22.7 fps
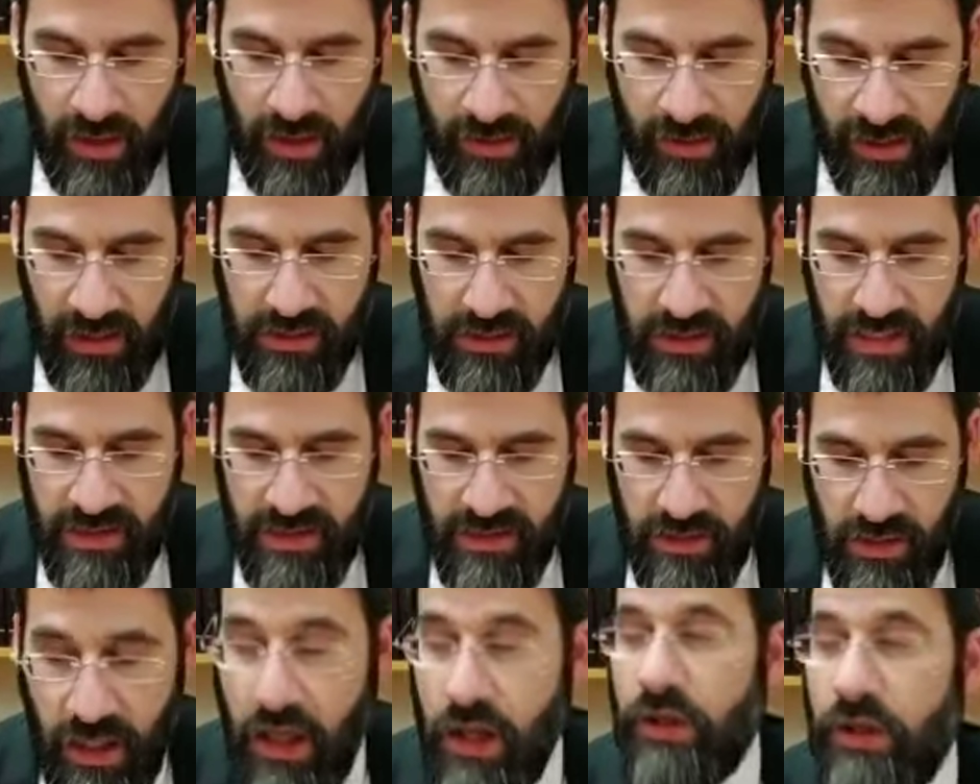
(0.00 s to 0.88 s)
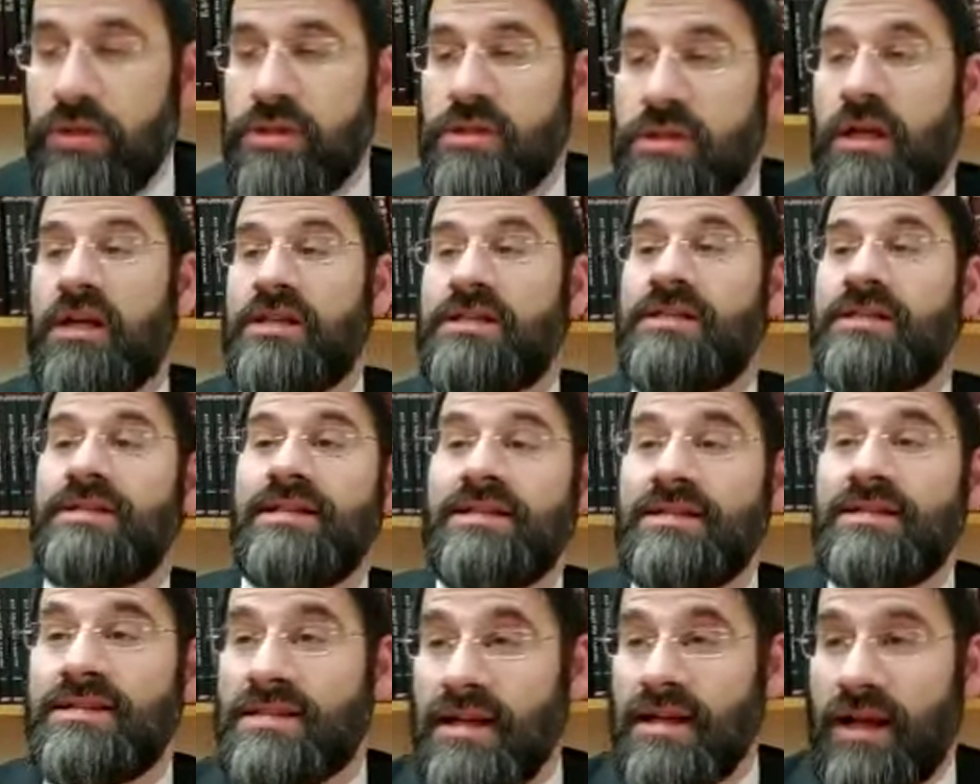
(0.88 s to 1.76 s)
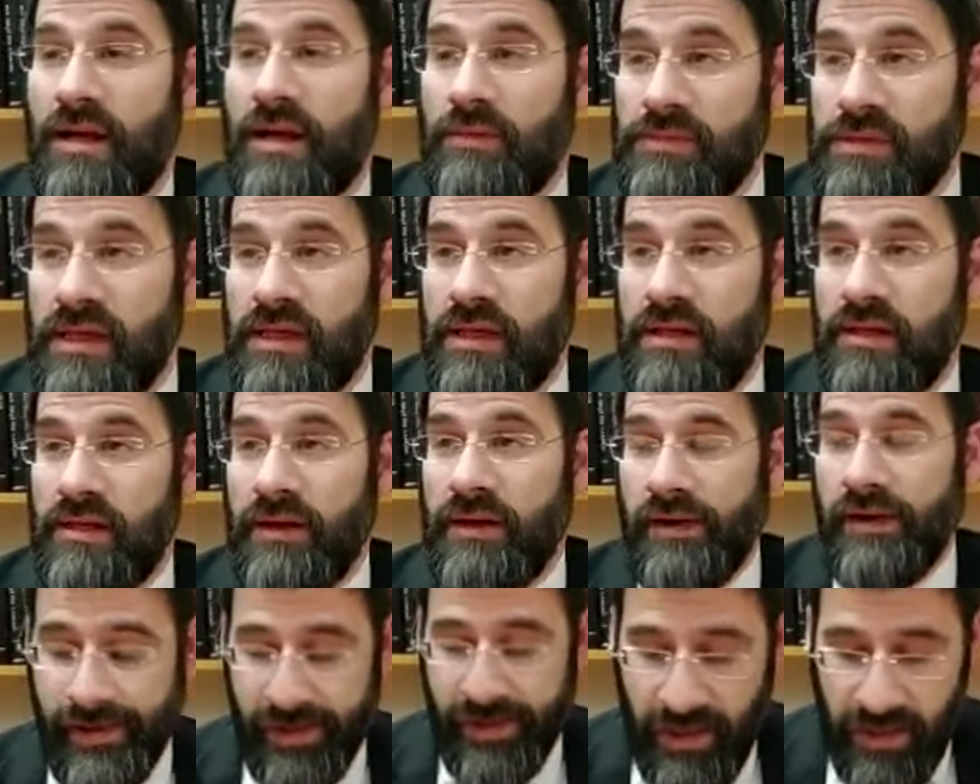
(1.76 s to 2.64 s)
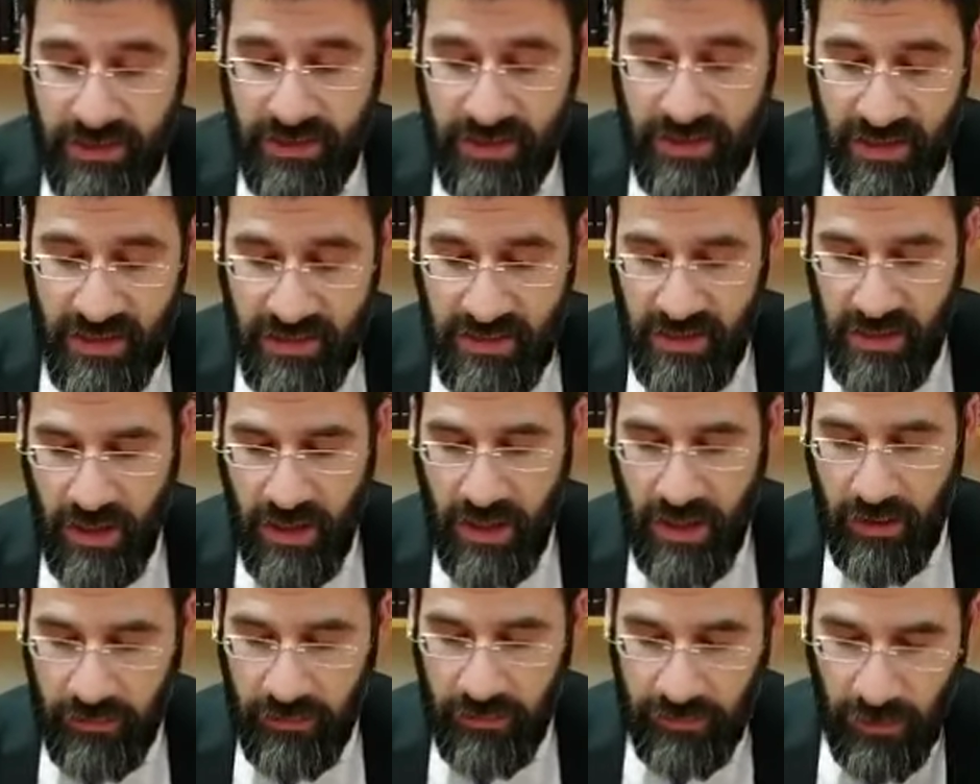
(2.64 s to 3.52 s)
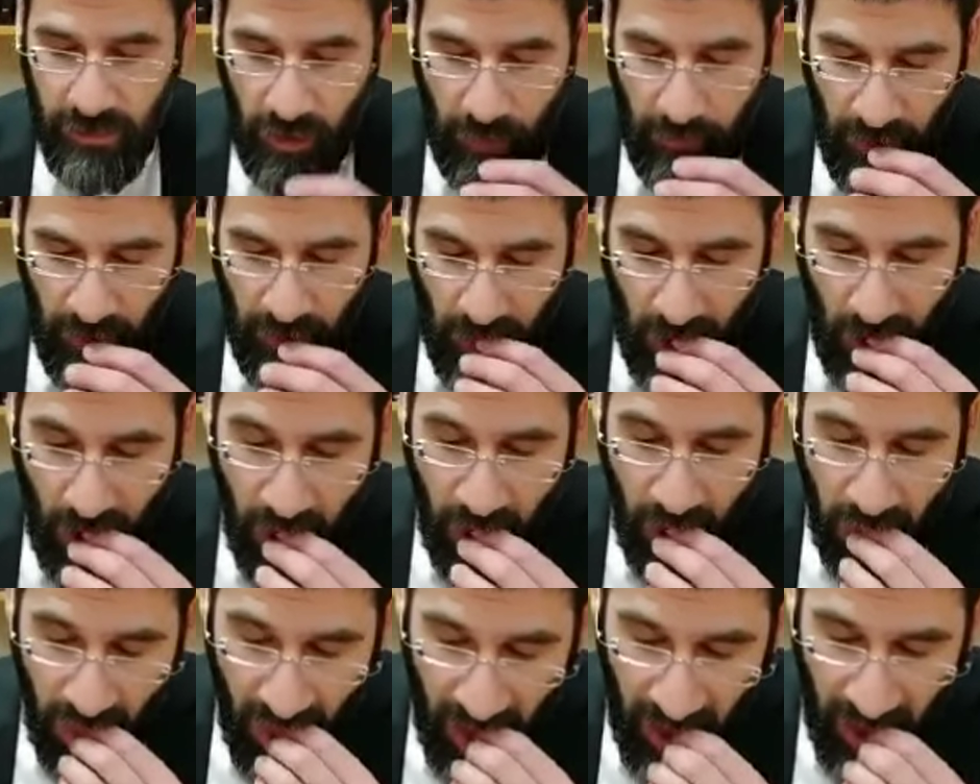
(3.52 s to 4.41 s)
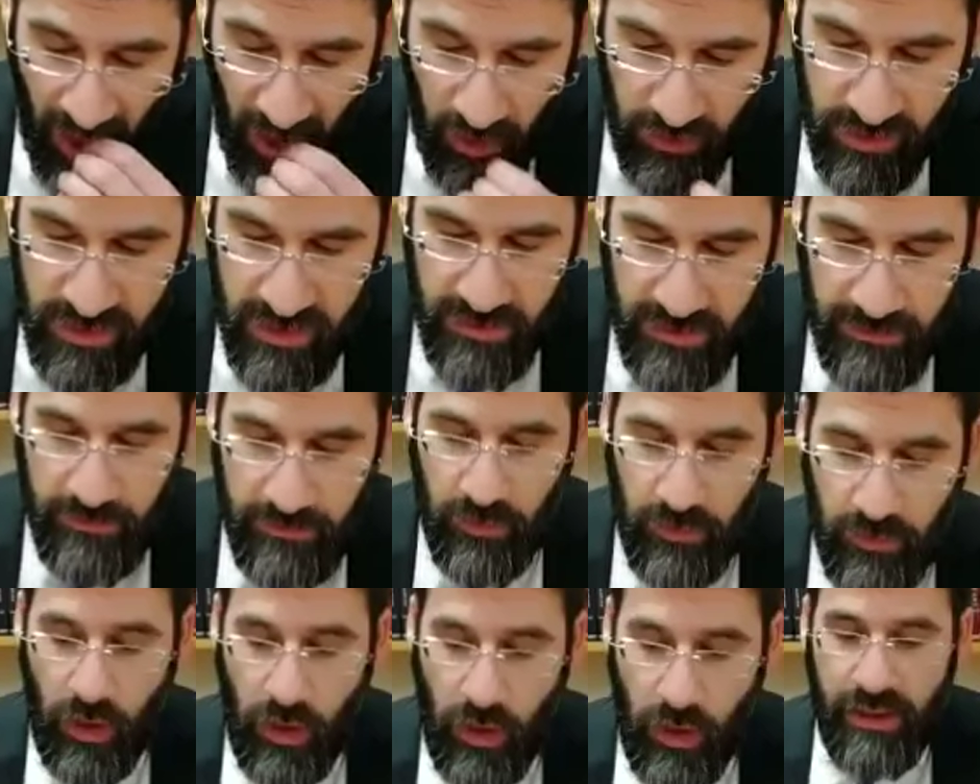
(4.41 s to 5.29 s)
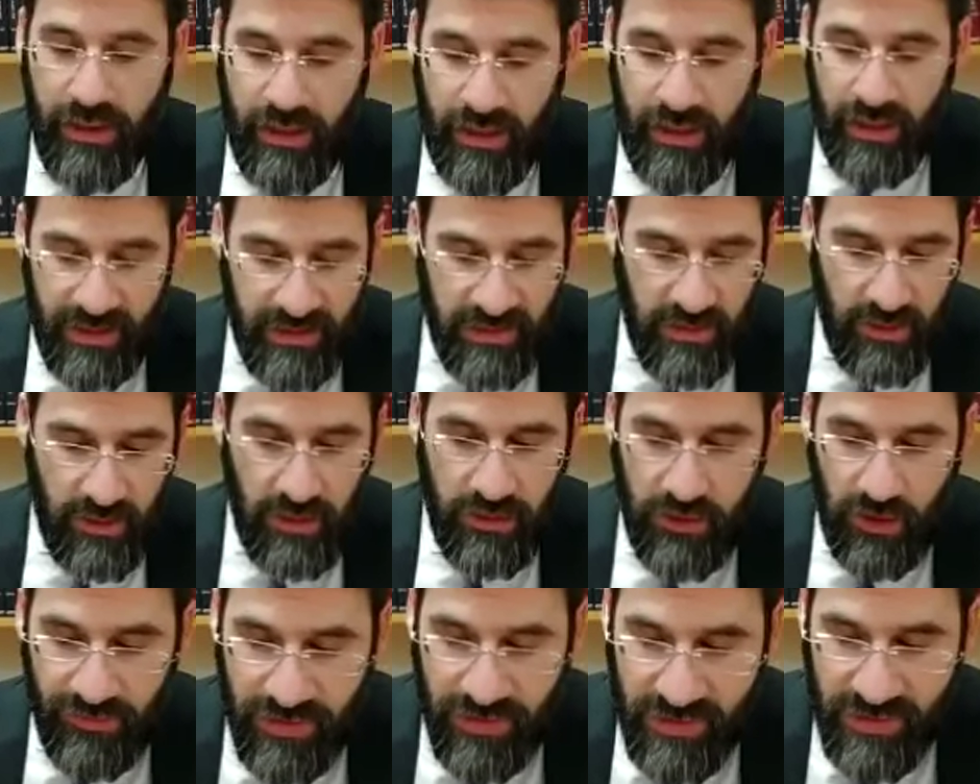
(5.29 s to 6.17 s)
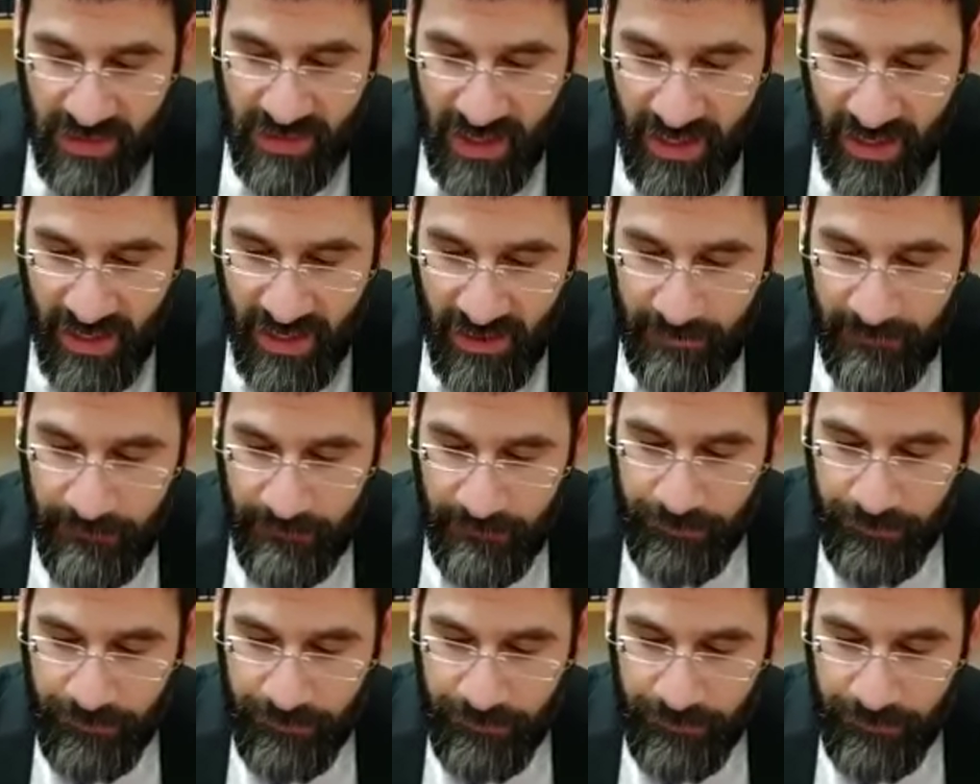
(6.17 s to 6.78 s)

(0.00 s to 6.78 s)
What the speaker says: Her sister comes in and says to her, Omala, Achosi, Loma Nechnasta Ledova Zeh,